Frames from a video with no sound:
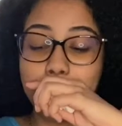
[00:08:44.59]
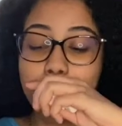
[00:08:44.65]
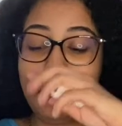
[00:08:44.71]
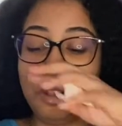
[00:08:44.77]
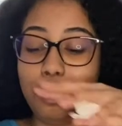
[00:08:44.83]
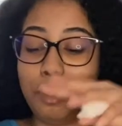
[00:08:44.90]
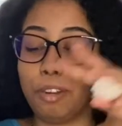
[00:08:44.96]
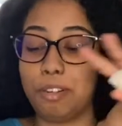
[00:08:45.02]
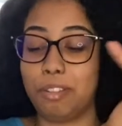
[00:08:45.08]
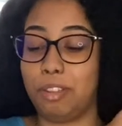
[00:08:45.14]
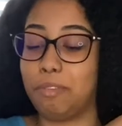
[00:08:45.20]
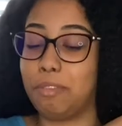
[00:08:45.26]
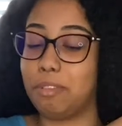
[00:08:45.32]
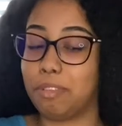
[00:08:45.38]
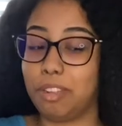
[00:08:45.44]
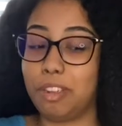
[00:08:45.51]
literally
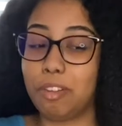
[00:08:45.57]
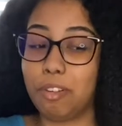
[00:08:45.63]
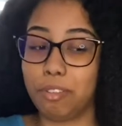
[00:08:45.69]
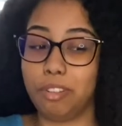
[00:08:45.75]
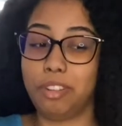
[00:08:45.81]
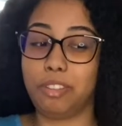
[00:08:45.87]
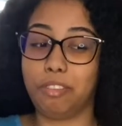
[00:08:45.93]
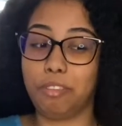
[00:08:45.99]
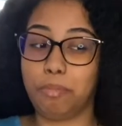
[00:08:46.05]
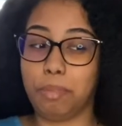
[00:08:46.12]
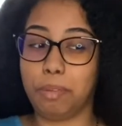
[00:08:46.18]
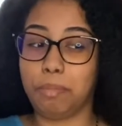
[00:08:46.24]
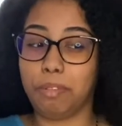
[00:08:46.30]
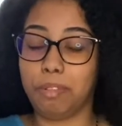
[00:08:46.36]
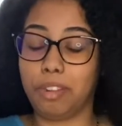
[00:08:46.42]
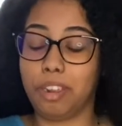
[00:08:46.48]
we're the only two
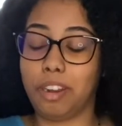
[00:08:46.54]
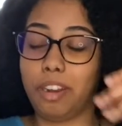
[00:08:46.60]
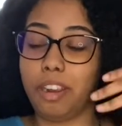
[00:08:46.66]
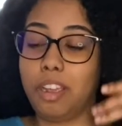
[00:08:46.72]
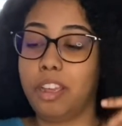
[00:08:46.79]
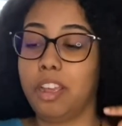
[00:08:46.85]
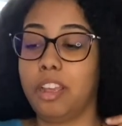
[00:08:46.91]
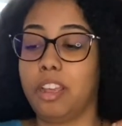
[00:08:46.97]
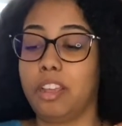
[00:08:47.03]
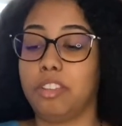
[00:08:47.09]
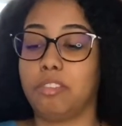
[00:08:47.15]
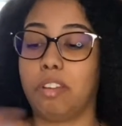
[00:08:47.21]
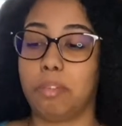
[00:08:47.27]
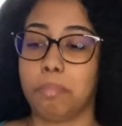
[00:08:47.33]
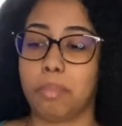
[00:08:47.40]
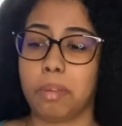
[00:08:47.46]
people there so
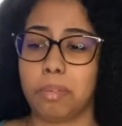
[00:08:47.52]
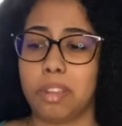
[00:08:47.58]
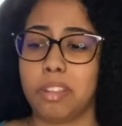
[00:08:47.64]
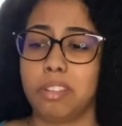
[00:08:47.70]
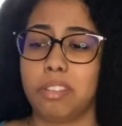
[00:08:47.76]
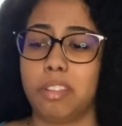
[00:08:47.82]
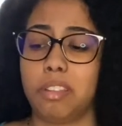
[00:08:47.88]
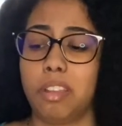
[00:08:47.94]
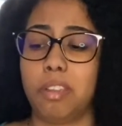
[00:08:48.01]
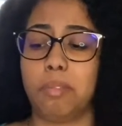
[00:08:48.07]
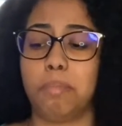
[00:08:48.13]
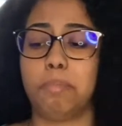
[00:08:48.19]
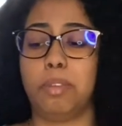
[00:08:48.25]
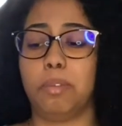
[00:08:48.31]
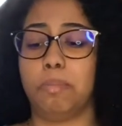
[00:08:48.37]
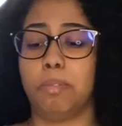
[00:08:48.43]
I'm, I'm, guessing like
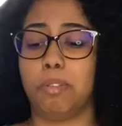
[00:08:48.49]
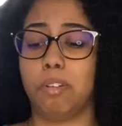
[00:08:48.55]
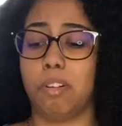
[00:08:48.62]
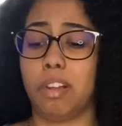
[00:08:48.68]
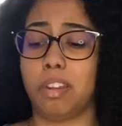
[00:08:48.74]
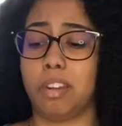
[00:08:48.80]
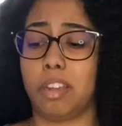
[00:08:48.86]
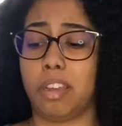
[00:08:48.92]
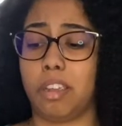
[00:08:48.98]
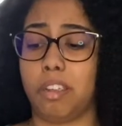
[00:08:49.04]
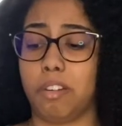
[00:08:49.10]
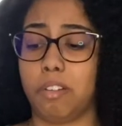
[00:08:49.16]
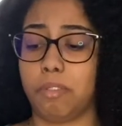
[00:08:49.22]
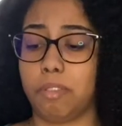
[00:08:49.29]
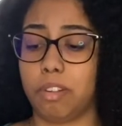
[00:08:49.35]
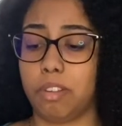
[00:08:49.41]
people go at night
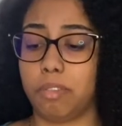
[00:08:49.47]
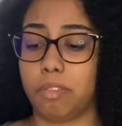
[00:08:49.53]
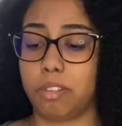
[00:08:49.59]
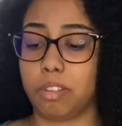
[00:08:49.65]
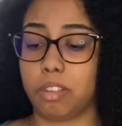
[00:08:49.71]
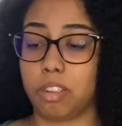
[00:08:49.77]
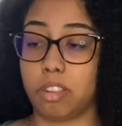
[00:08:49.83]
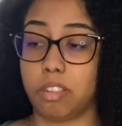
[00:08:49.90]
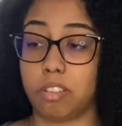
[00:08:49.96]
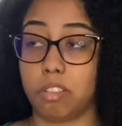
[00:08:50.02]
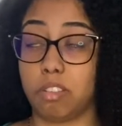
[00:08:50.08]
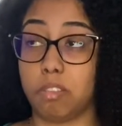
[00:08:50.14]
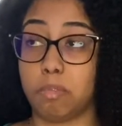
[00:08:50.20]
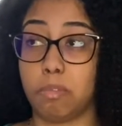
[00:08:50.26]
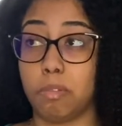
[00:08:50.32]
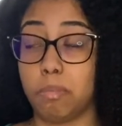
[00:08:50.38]
or whatever it's,
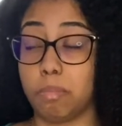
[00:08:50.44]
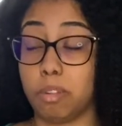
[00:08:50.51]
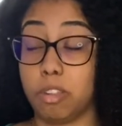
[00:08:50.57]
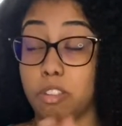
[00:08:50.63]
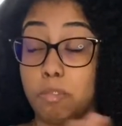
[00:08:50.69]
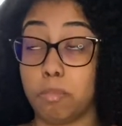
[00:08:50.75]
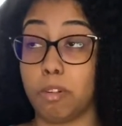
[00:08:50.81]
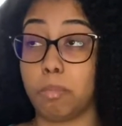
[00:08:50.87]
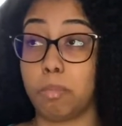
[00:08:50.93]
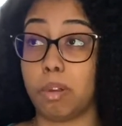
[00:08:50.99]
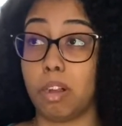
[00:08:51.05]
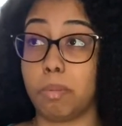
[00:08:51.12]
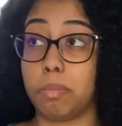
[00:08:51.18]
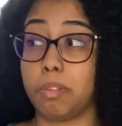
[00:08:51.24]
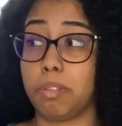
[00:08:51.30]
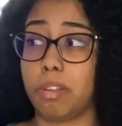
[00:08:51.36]
it's, it's more
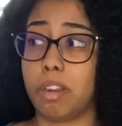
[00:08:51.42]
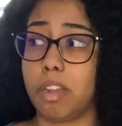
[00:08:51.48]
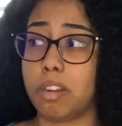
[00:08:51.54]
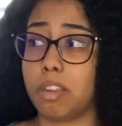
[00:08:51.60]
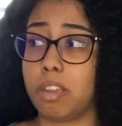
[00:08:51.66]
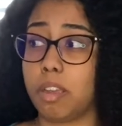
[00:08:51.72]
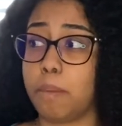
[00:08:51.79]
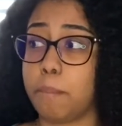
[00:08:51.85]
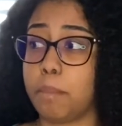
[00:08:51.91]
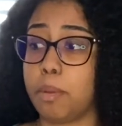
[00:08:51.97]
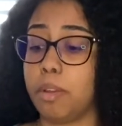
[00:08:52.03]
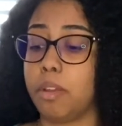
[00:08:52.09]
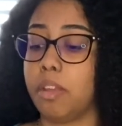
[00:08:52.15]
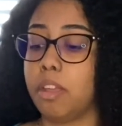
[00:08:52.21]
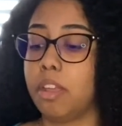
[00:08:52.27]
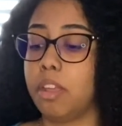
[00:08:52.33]
popular at
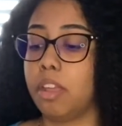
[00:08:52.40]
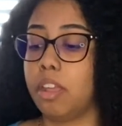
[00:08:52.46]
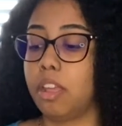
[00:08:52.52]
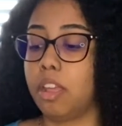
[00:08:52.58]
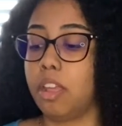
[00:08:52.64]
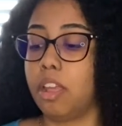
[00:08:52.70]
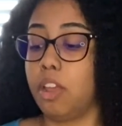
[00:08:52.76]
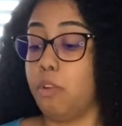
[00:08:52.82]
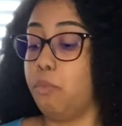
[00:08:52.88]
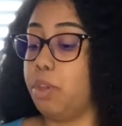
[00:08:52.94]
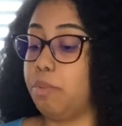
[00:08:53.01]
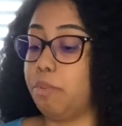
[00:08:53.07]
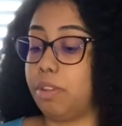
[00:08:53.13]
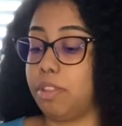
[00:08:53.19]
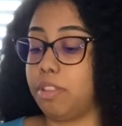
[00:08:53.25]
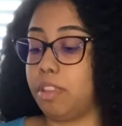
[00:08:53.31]
night we
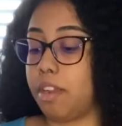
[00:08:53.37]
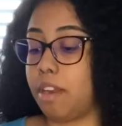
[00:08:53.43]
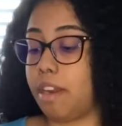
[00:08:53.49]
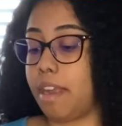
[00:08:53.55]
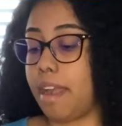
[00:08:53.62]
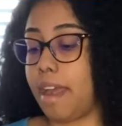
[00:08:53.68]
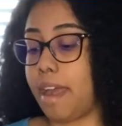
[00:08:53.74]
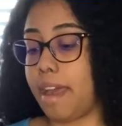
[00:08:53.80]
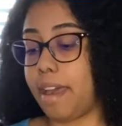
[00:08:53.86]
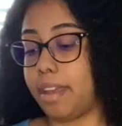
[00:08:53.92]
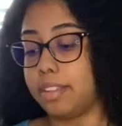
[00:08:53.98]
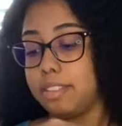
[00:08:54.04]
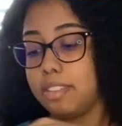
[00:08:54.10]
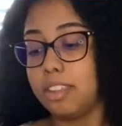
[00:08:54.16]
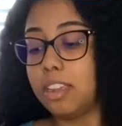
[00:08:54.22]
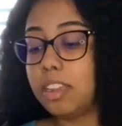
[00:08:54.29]
went there
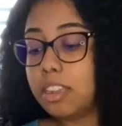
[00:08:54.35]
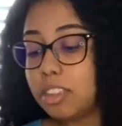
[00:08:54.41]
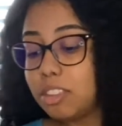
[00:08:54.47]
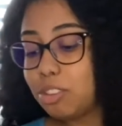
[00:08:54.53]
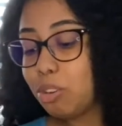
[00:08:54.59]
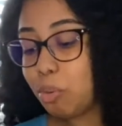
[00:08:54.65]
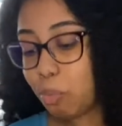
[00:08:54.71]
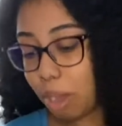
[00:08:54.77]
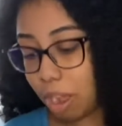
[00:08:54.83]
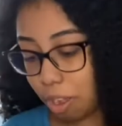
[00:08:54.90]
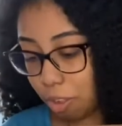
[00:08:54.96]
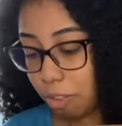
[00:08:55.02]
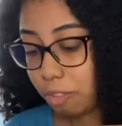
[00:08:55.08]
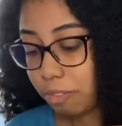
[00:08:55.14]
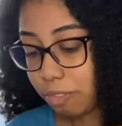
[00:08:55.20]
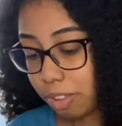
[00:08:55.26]
at
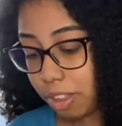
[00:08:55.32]
12